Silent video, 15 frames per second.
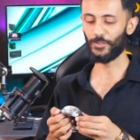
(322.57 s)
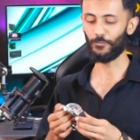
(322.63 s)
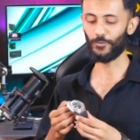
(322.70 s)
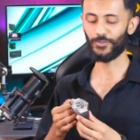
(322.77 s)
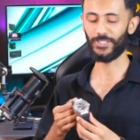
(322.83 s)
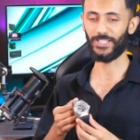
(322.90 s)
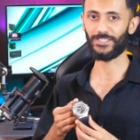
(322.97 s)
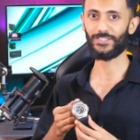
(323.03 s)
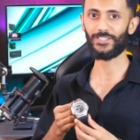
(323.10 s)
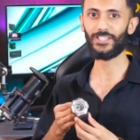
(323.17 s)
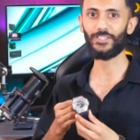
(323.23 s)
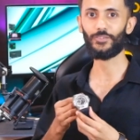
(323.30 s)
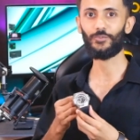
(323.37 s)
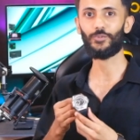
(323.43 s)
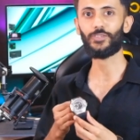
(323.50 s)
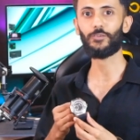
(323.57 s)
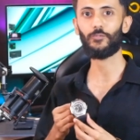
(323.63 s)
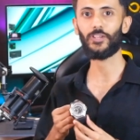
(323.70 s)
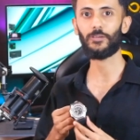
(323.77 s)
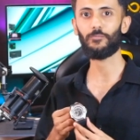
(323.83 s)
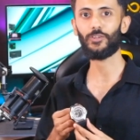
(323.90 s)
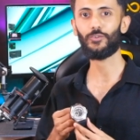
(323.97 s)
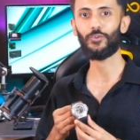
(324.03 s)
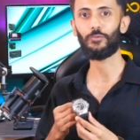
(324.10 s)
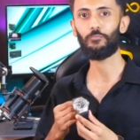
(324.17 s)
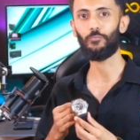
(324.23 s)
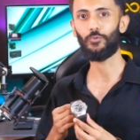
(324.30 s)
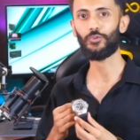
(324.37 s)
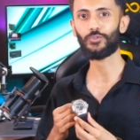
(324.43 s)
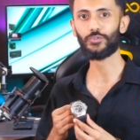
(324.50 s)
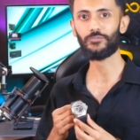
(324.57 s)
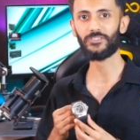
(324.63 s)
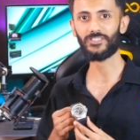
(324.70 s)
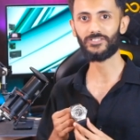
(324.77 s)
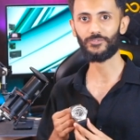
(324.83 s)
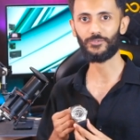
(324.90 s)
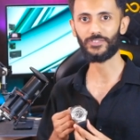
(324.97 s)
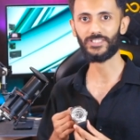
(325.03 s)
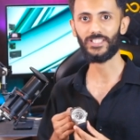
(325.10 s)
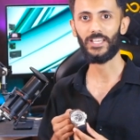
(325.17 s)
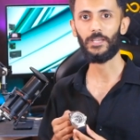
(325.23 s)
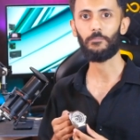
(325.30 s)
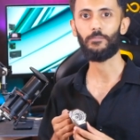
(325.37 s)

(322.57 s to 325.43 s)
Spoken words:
was actually not available on most of the stores,